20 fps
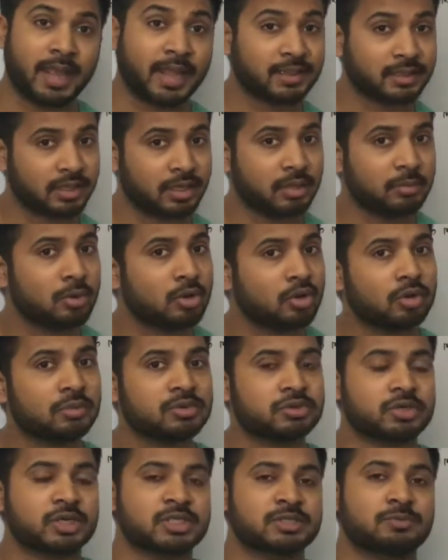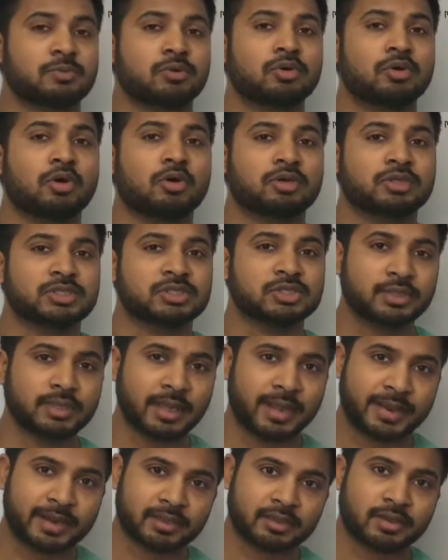and the hemoglobin transport
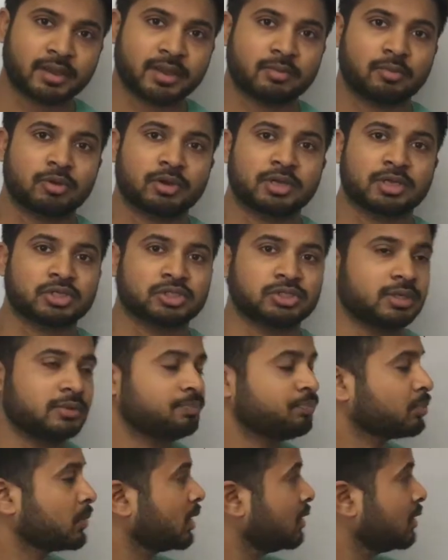oxygen and the carbon dioxide.